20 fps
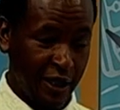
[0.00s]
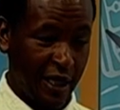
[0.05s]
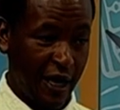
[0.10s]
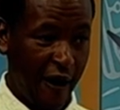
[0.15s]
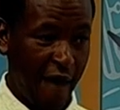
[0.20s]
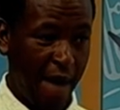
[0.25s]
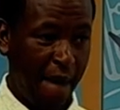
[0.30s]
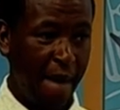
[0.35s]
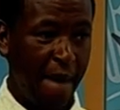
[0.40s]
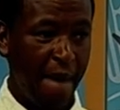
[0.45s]

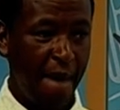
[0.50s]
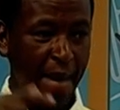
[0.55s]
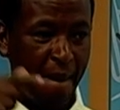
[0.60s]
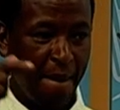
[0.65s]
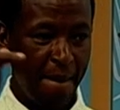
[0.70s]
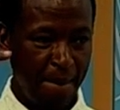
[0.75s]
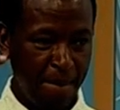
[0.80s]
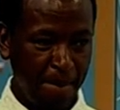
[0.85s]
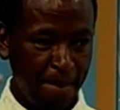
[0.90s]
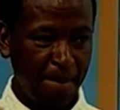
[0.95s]
should be
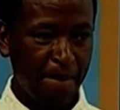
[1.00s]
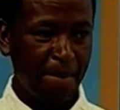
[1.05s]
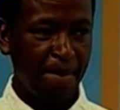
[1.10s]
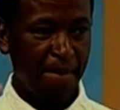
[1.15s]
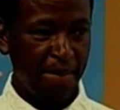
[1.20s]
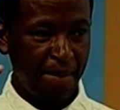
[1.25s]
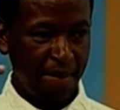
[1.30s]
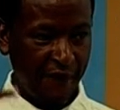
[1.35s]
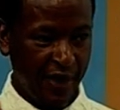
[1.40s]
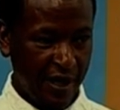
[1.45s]
1
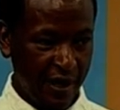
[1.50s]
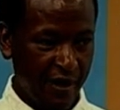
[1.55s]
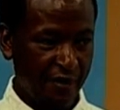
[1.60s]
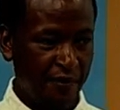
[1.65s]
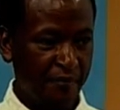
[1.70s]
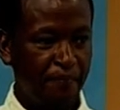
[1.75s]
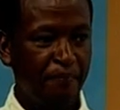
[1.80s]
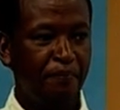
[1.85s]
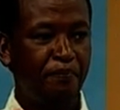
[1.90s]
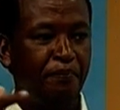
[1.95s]

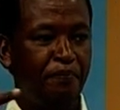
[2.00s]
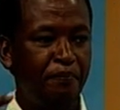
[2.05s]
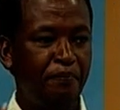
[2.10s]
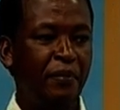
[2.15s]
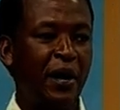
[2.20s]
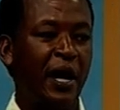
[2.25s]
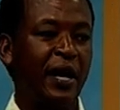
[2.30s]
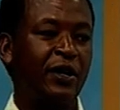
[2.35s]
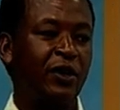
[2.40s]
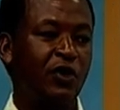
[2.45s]
gram
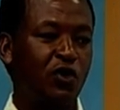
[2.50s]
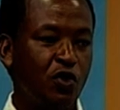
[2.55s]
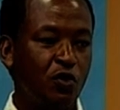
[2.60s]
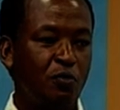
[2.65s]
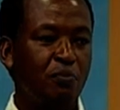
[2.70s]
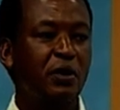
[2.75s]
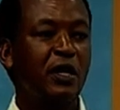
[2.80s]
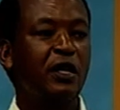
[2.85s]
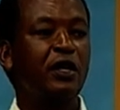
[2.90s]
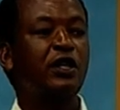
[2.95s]
per
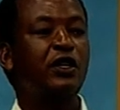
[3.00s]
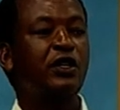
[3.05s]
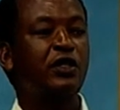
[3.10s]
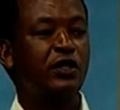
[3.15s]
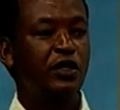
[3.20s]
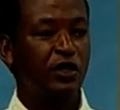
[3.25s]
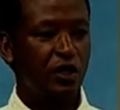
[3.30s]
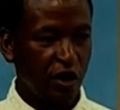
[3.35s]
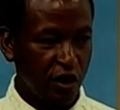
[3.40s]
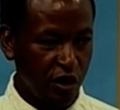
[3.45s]
cubic
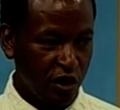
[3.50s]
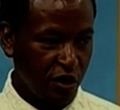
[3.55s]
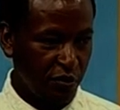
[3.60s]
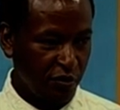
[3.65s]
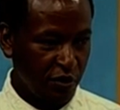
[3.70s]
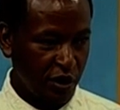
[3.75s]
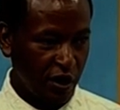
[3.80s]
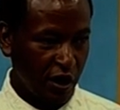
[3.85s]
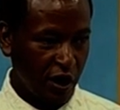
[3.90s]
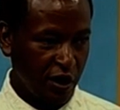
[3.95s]

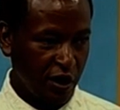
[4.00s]
centimeter.